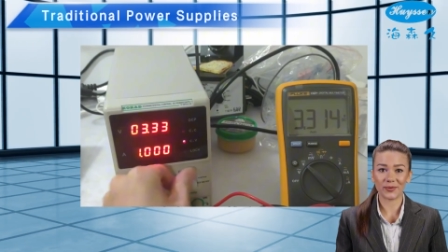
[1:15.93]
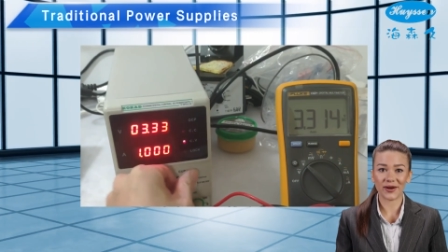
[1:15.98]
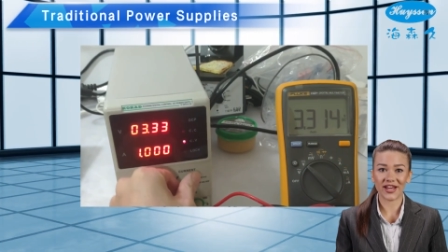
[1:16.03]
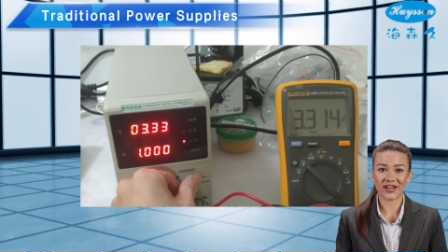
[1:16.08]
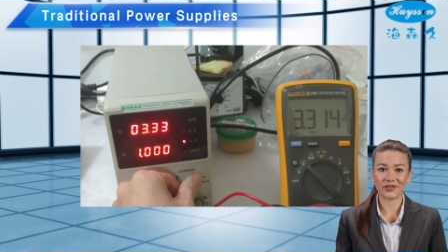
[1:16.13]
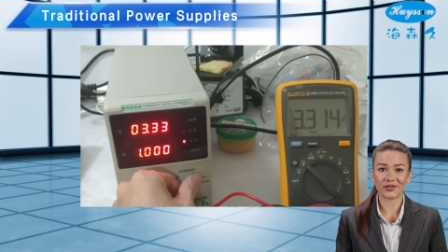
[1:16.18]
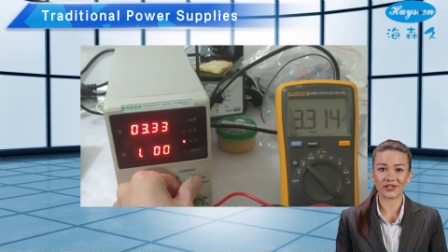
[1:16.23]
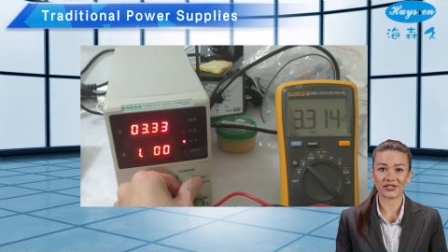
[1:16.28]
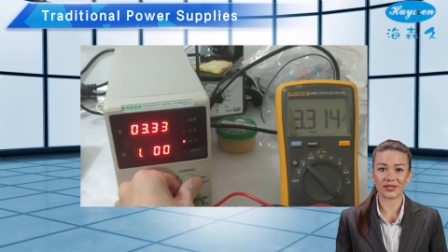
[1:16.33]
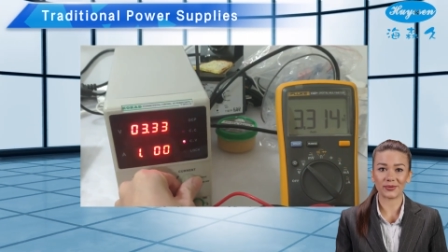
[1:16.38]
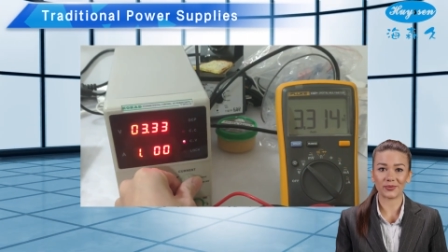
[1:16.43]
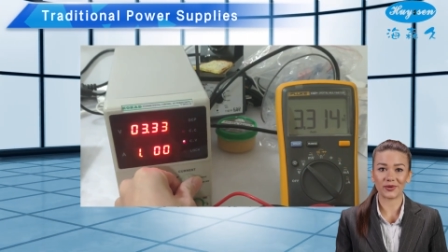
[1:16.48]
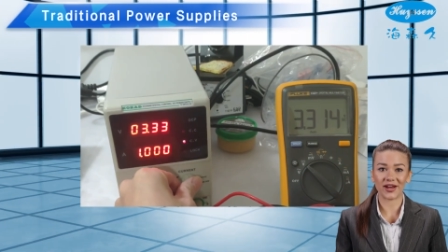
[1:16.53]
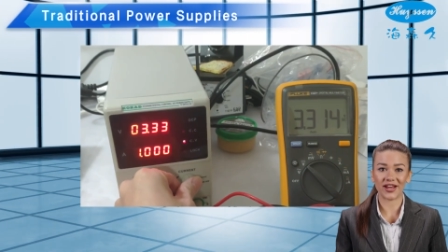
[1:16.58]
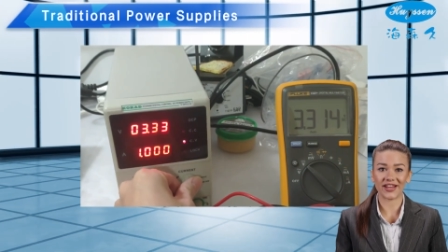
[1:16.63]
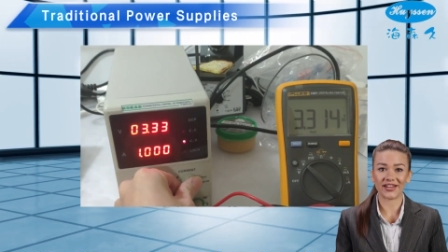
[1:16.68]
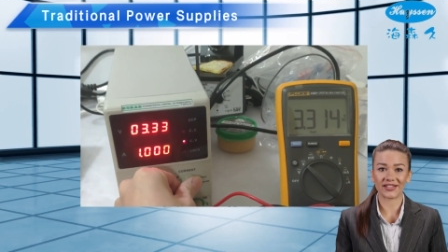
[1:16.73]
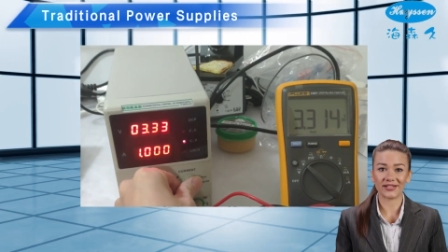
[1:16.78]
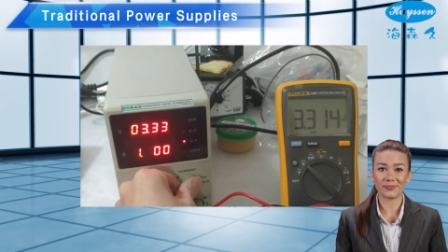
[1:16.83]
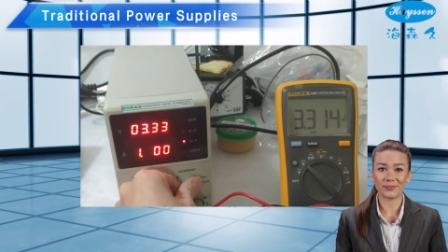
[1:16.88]
power
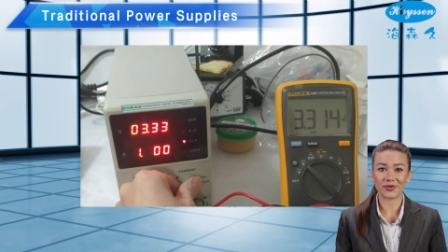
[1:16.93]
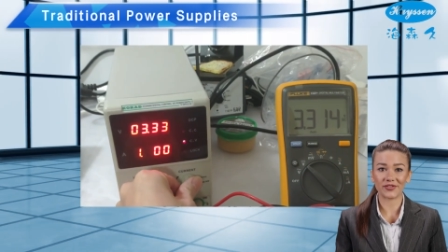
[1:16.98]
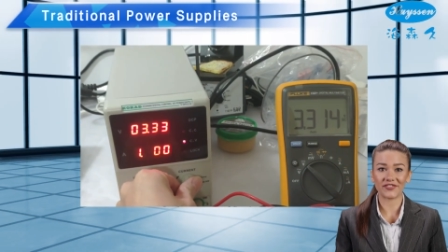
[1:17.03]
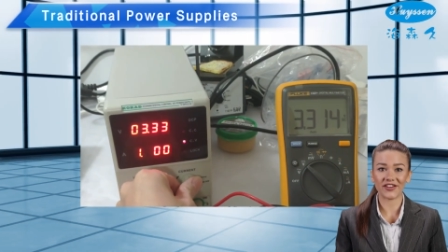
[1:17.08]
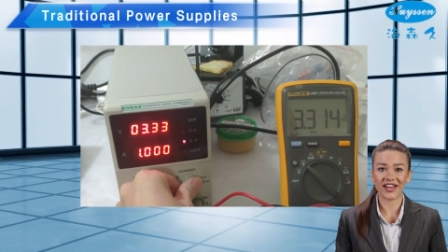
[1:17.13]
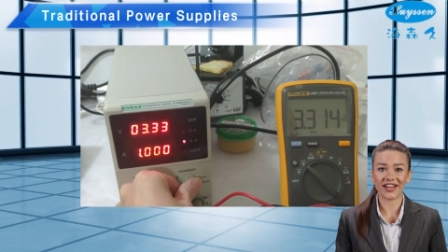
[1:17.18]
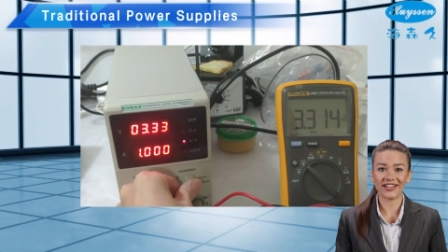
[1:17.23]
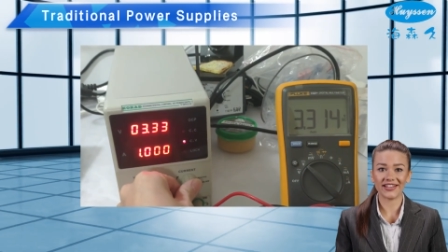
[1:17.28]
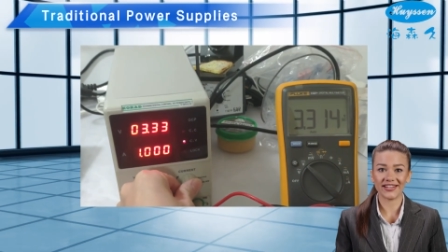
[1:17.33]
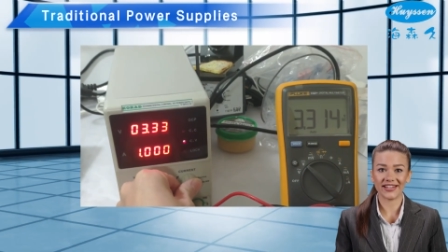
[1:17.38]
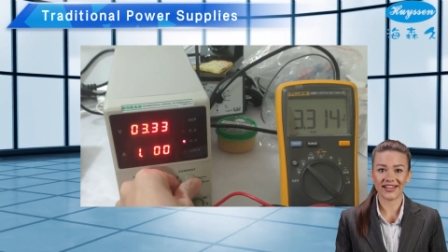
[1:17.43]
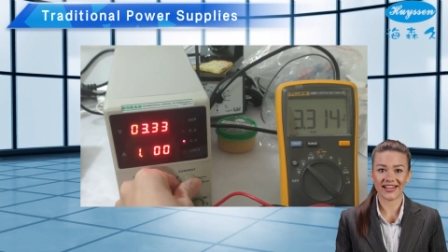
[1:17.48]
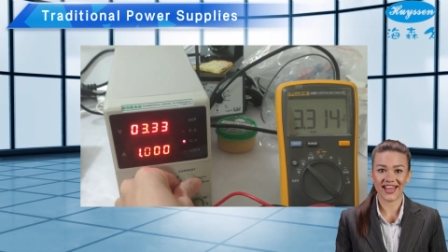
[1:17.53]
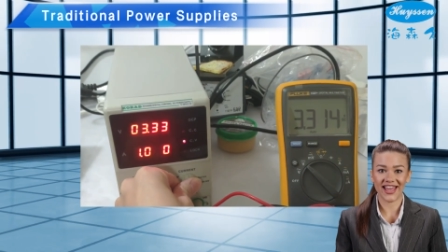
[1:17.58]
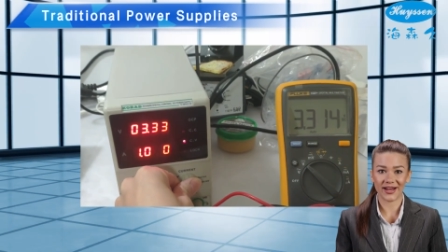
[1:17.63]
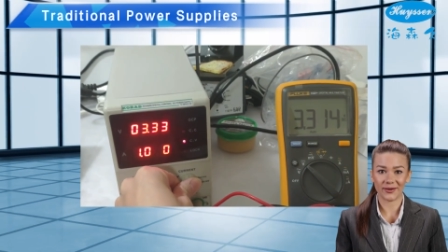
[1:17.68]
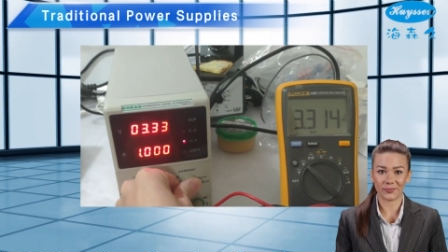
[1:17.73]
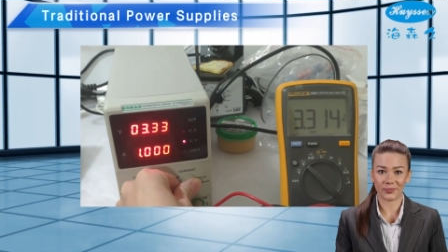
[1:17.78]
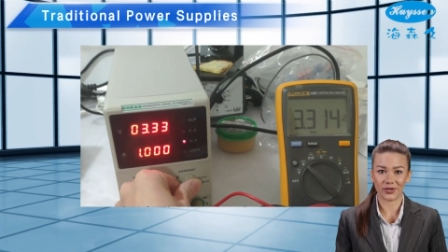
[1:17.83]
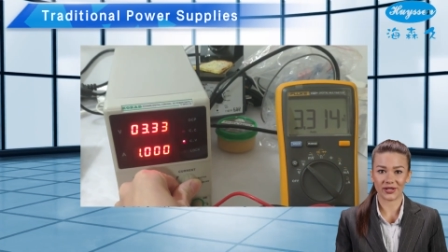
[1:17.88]
supplies provide good
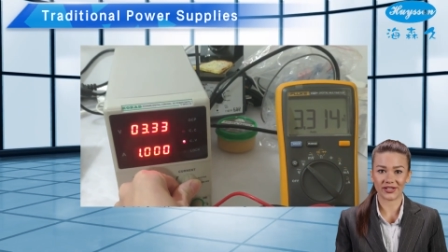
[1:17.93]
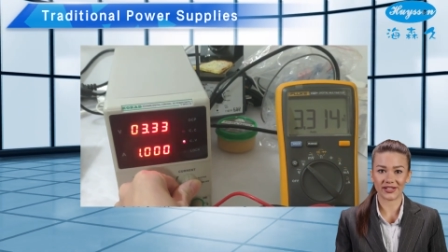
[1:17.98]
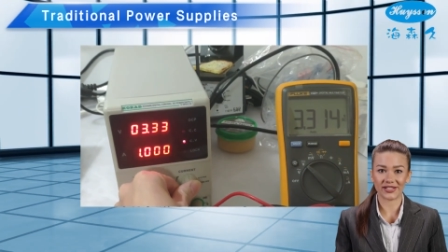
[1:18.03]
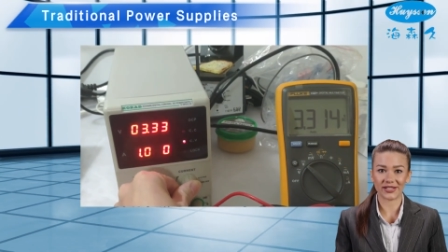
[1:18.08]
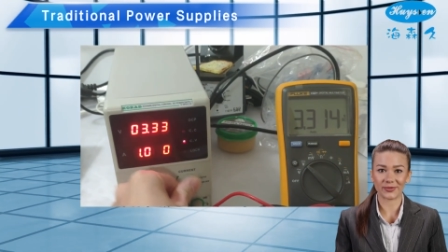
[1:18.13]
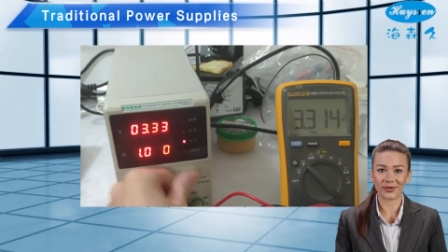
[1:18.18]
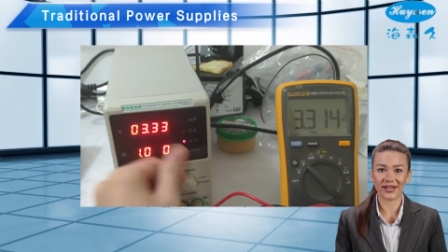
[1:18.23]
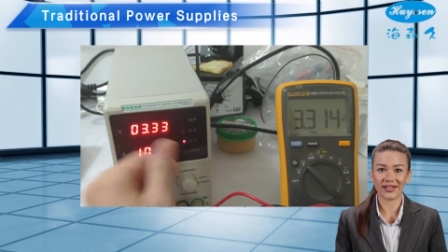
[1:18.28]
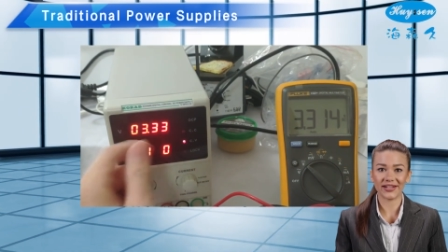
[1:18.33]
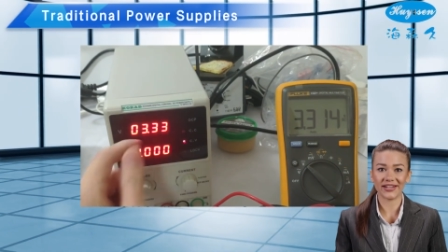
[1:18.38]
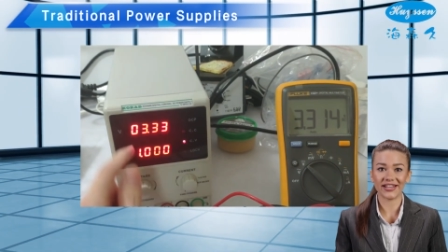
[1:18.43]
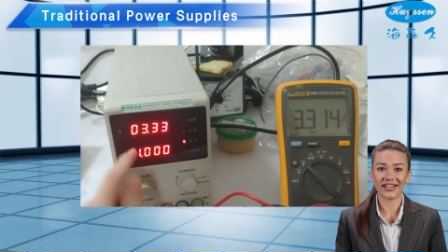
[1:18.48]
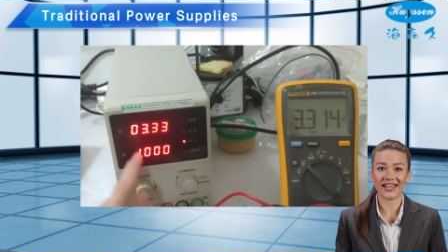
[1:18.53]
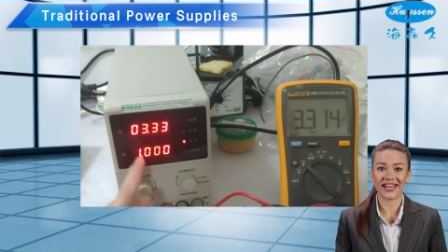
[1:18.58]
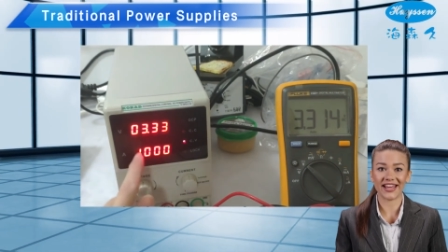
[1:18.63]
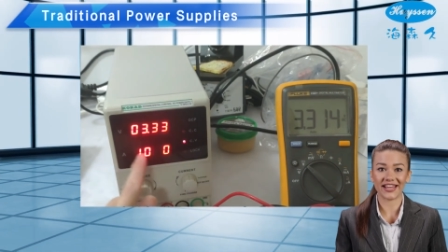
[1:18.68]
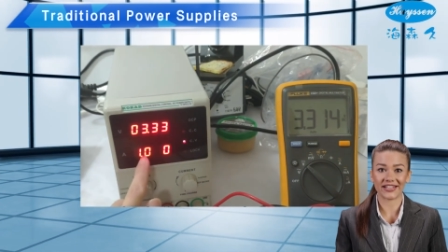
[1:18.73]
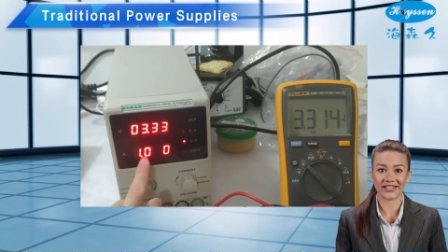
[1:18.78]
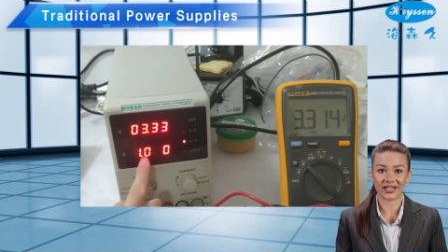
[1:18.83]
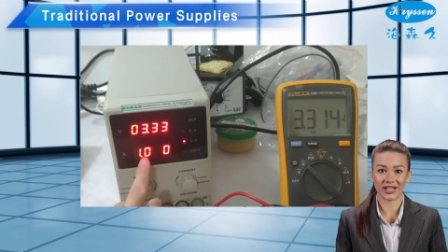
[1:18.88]
output stability
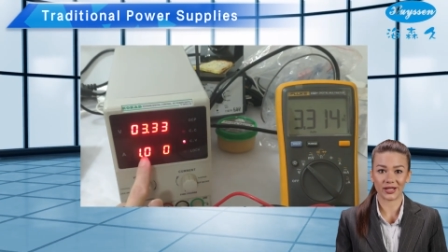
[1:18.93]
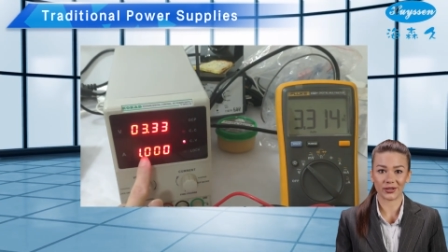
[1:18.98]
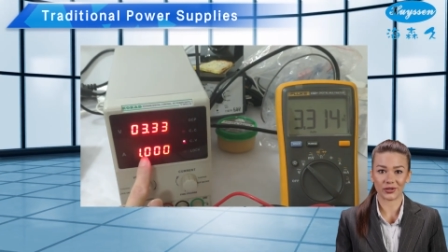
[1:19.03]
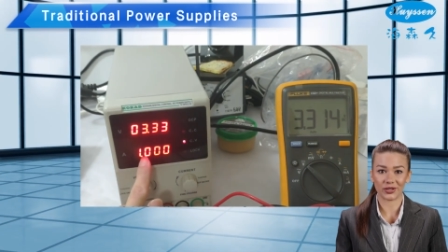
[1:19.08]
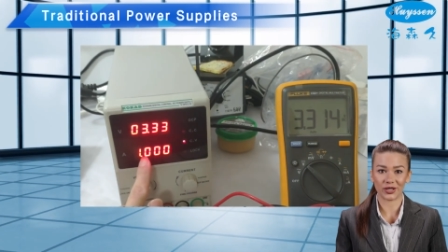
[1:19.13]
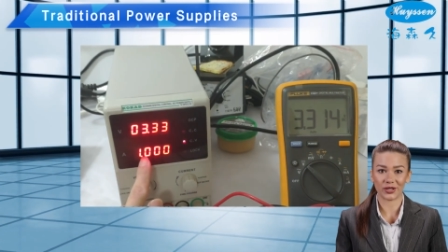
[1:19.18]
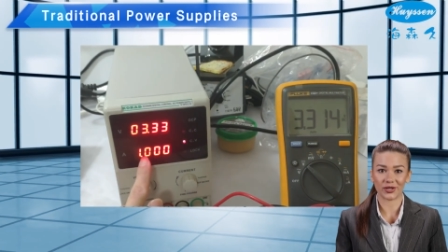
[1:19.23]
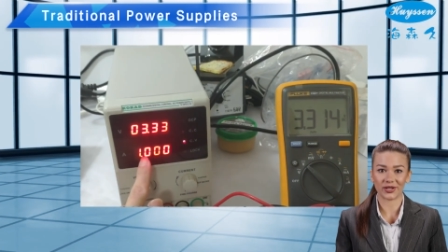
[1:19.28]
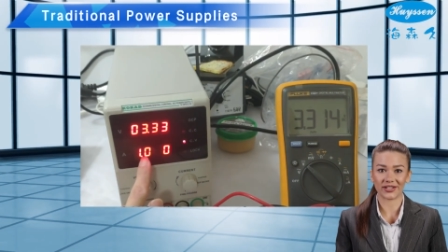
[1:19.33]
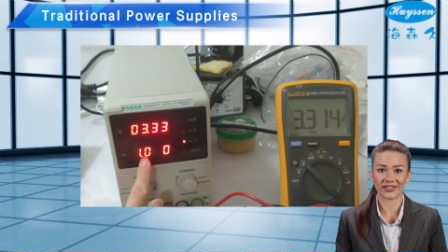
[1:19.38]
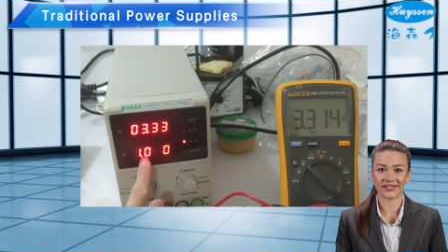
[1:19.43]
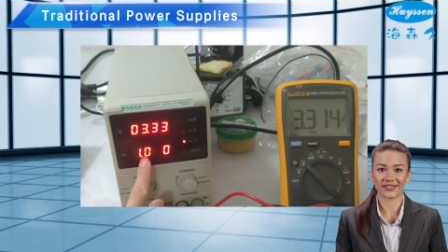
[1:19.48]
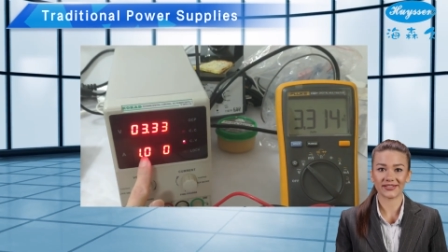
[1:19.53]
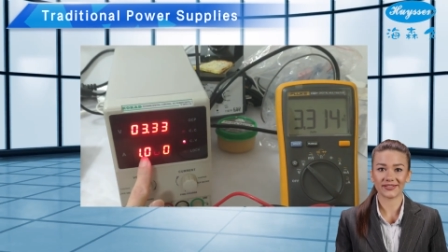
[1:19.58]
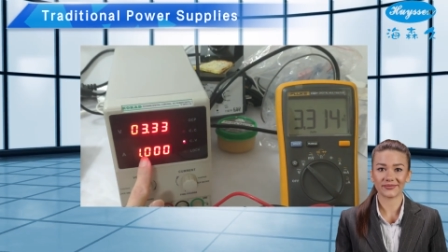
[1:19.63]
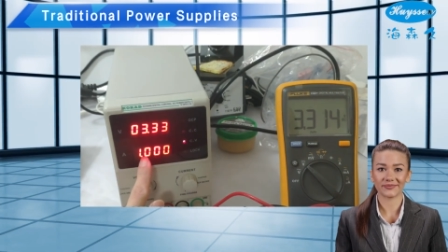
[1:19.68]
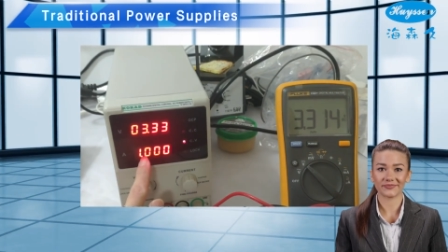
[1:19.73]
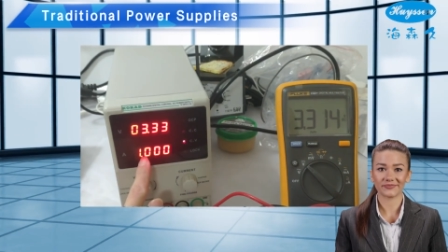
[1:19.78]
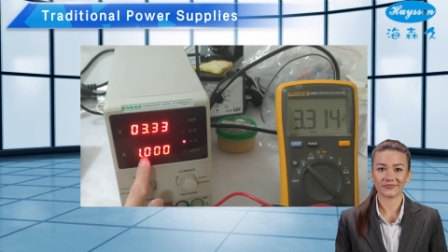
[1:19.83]
and low noise.